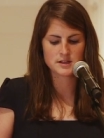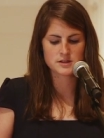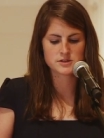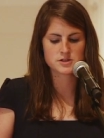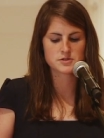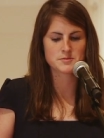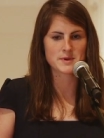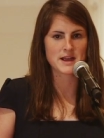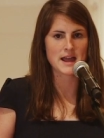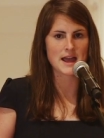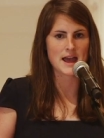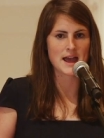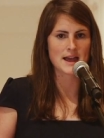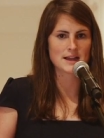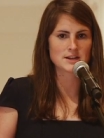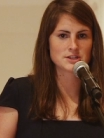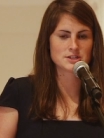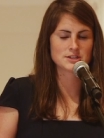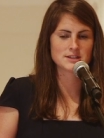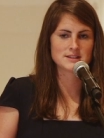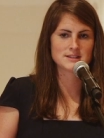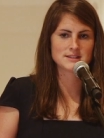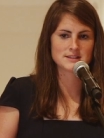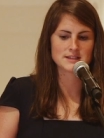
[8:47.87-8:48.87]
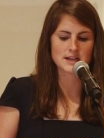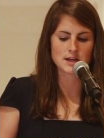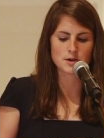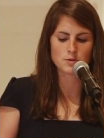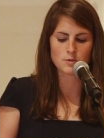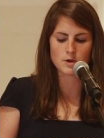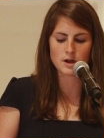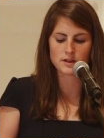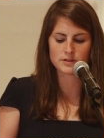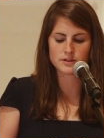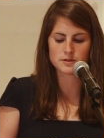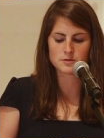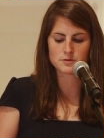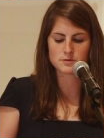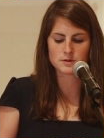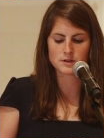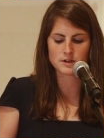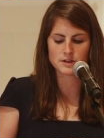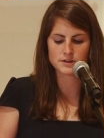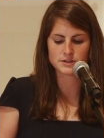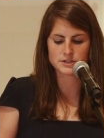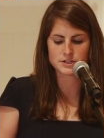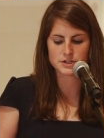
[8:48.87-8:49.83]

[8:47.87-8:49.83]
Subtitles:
Through my actions, I want the world